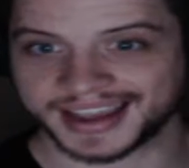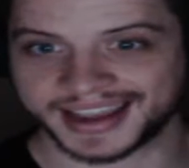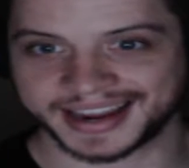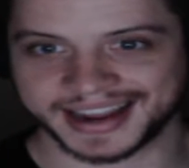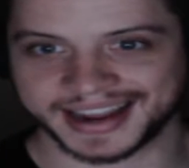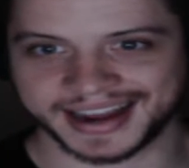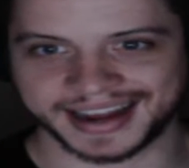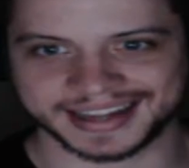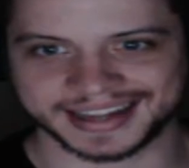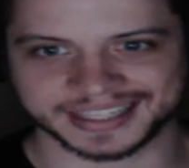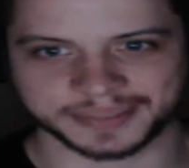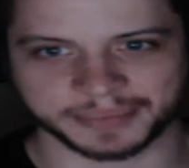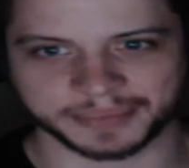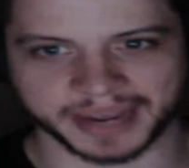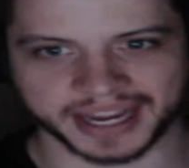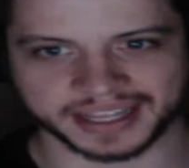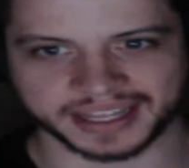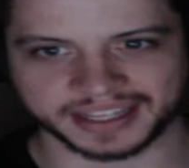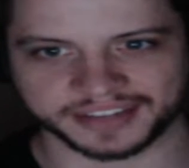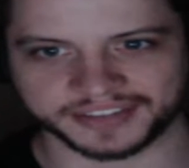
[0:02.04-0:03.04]
Hey guys,
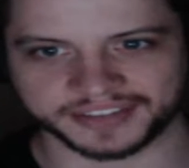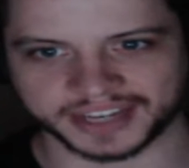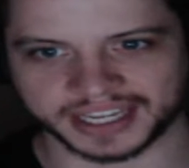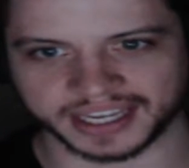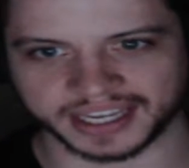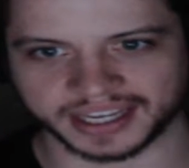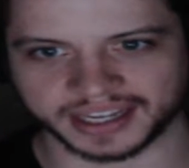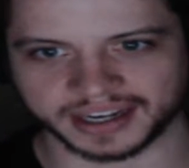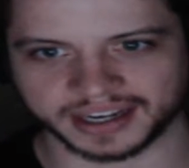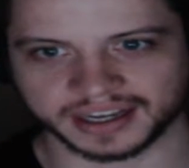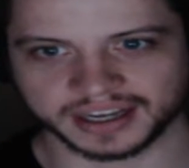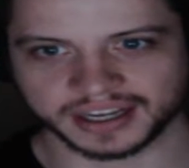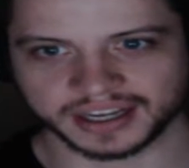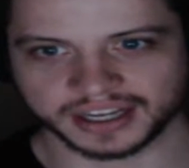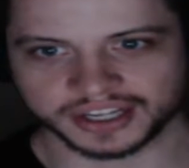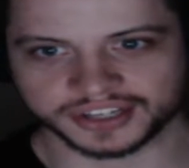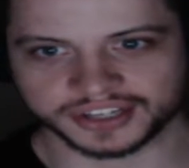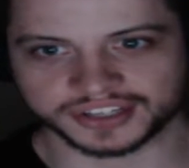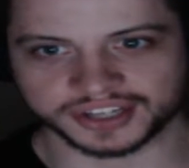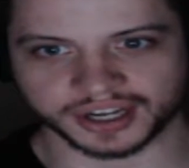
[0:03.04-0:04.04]
Bayleaf again.
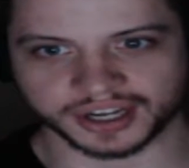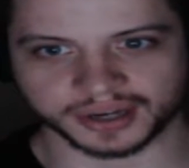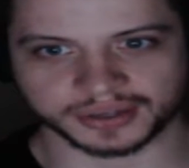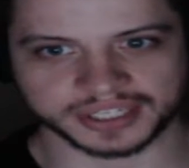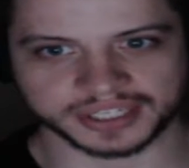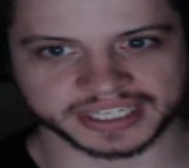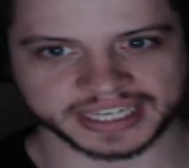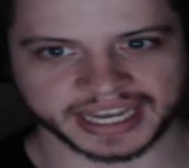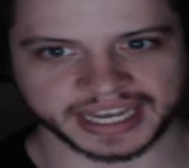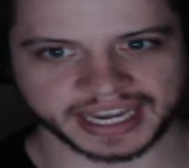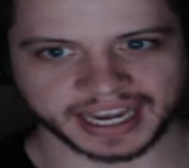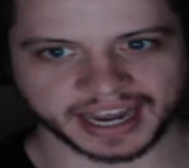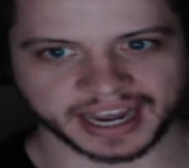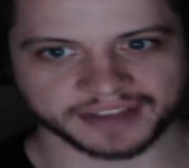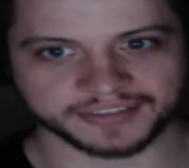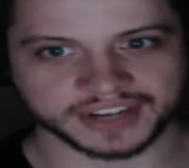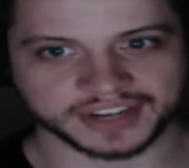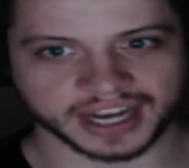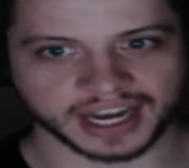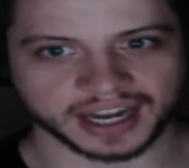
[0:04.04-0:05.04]
So today
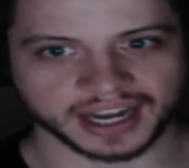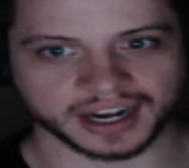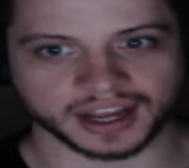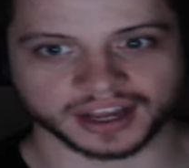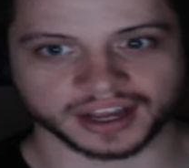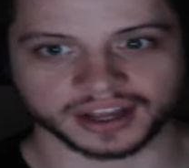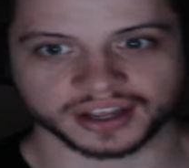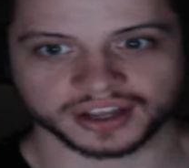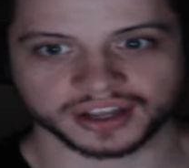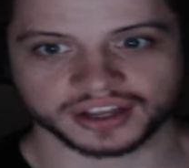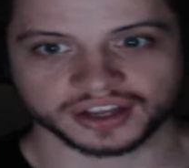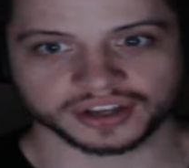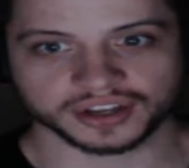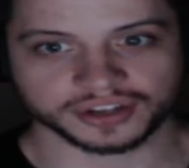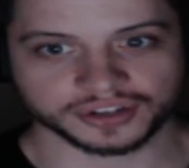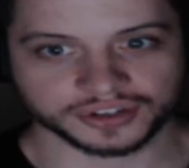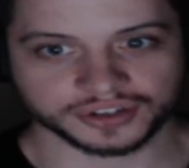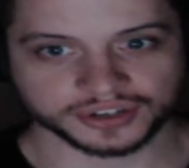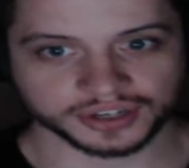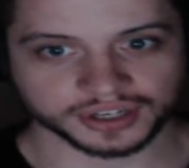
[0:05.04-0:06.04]
I've got a
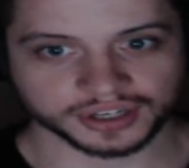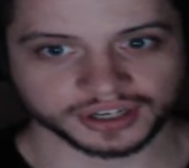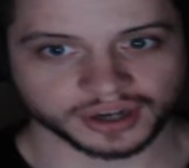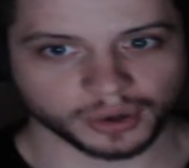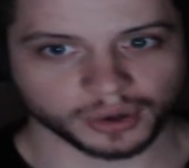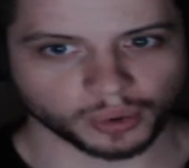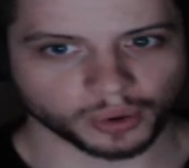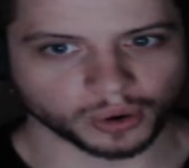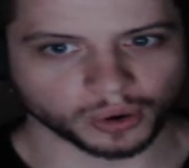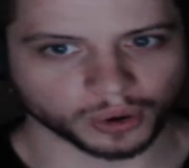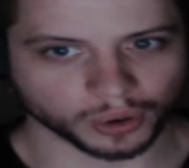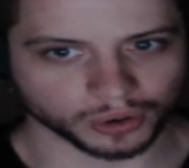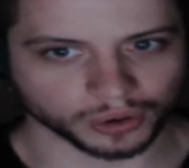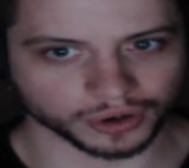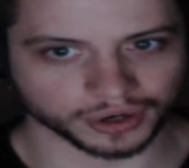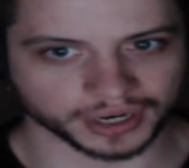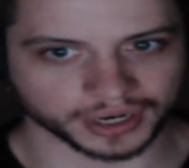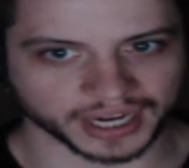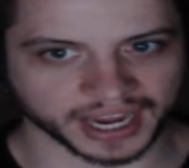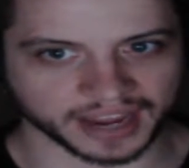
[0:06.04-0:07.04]
good
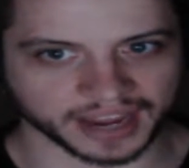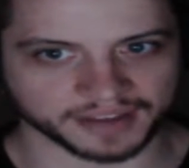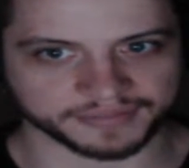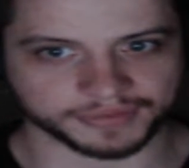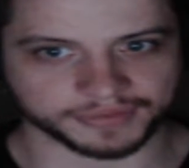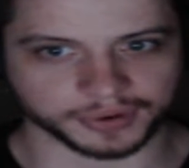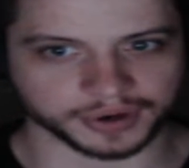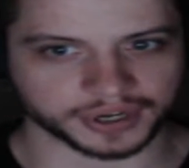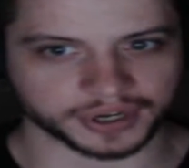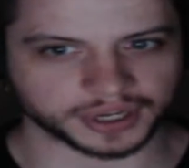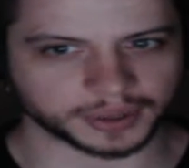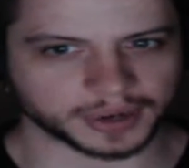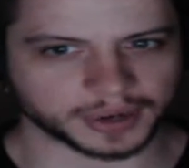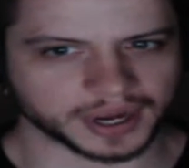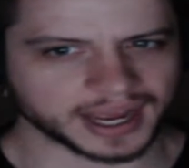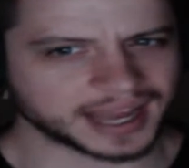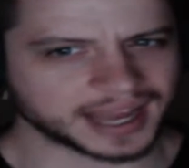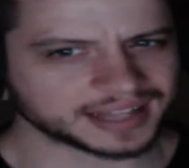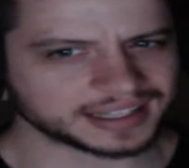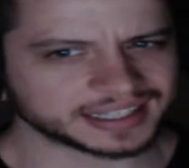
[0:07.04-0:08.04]
horror game for you.
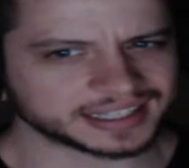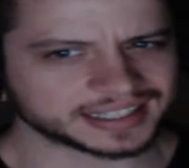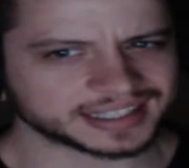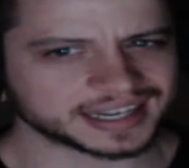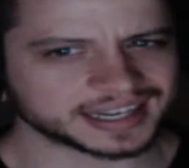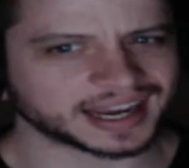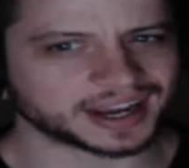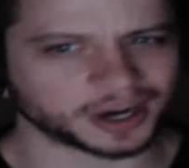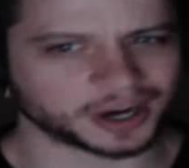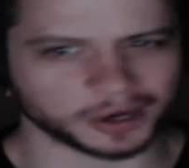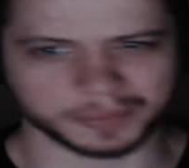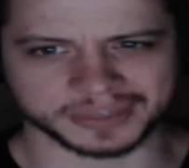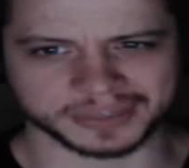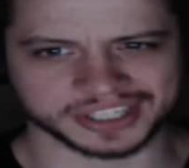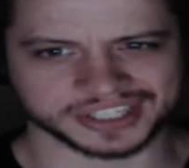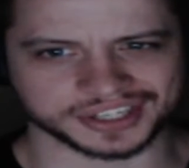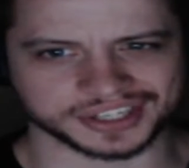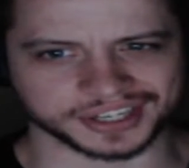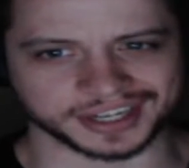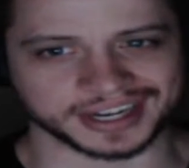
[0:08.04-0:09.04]
At least I hope
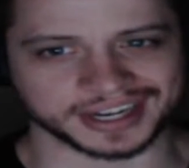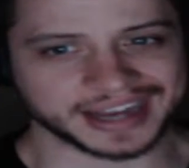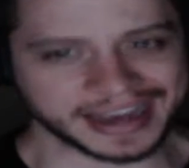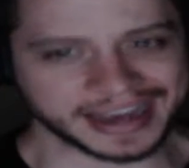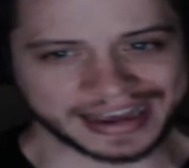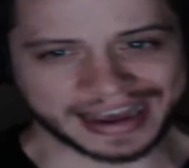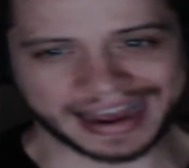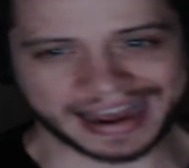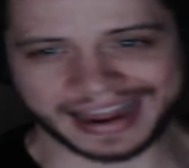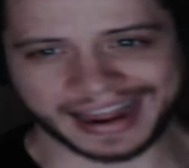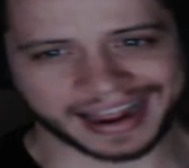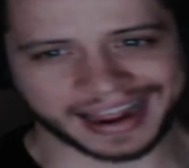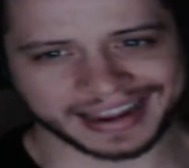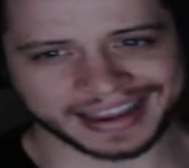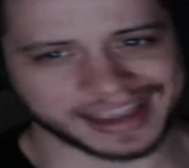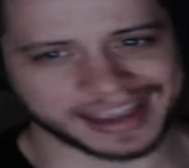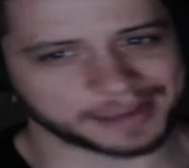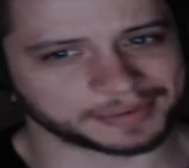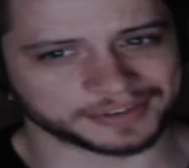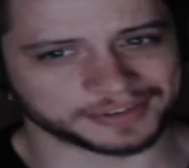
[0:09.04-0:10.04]
it's good. I,
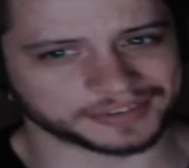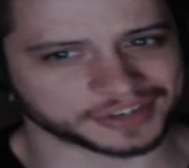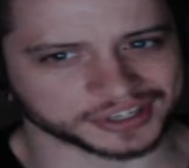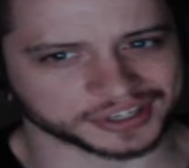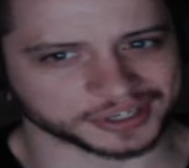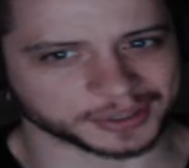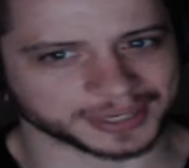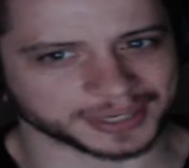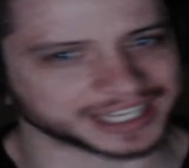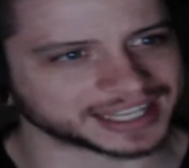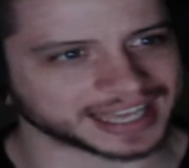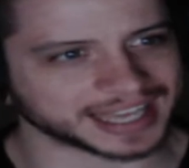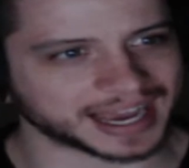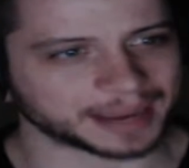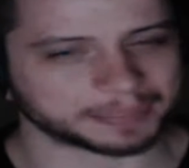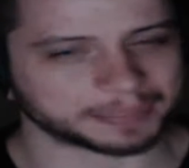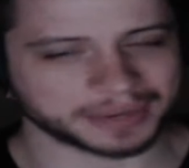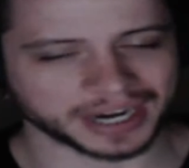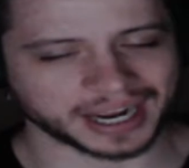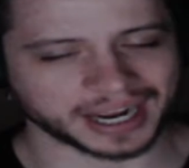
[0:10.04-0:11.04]
I can't be for sure about
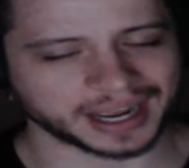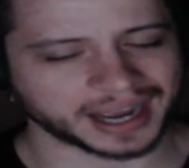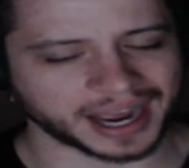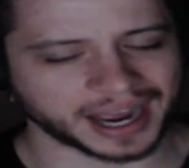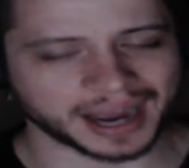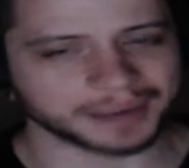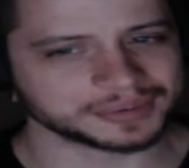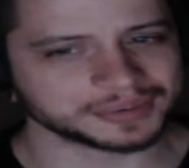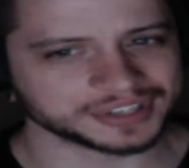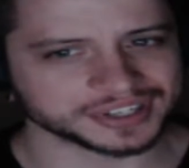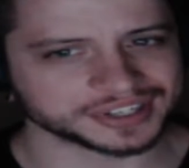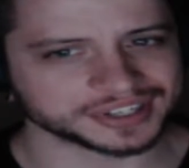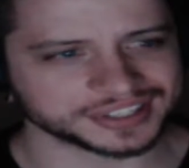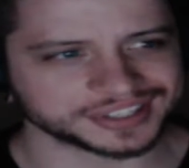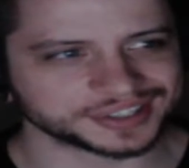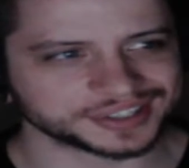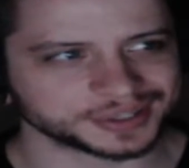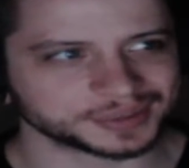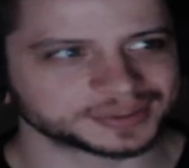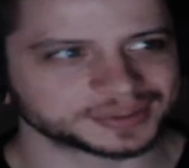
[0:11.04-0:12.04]
that, but I, I'm just gonna
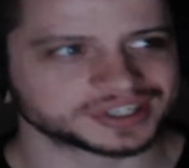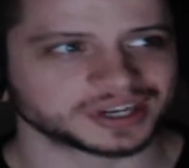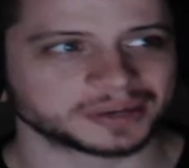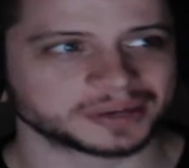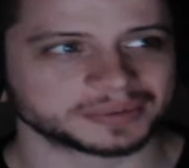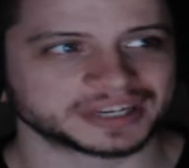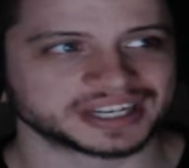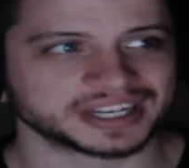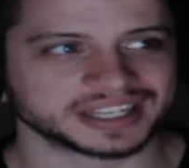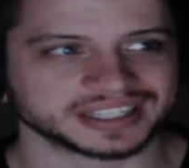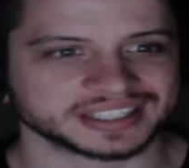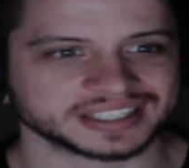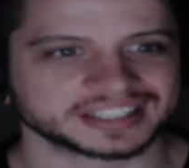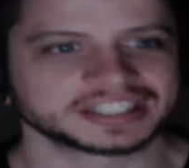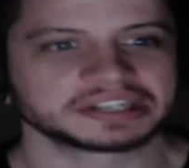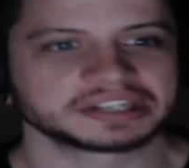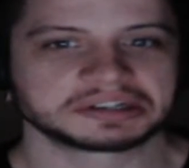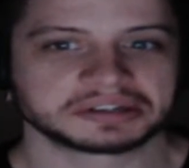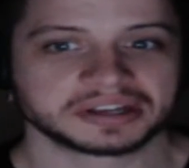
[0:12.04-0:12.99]
assume so because